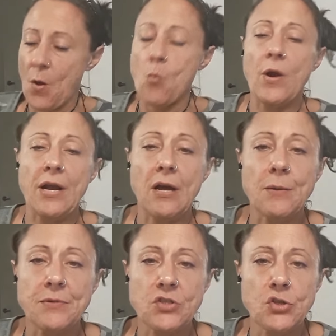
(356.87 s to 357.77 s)
When it
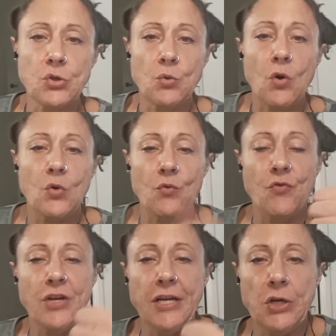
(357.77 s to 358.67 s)
comes to
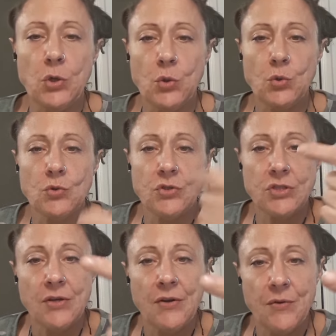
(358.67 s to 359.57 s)
videos,
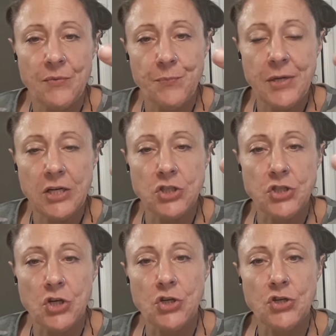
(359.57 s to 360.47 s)

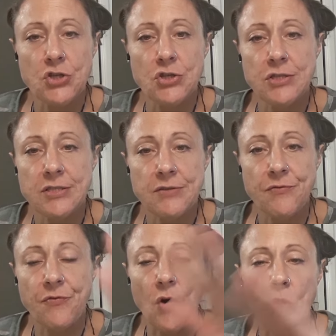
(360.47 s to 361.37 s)
pictures,
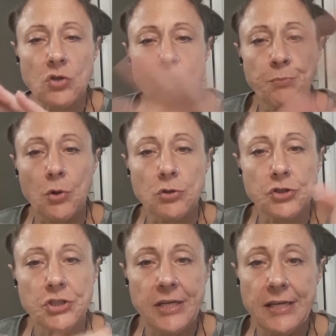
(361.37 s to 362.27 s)
false
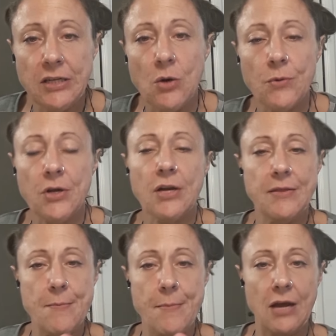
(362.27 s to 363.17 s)
bullshit going on in
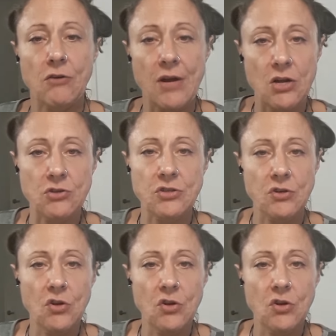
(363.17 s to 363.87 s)
the background,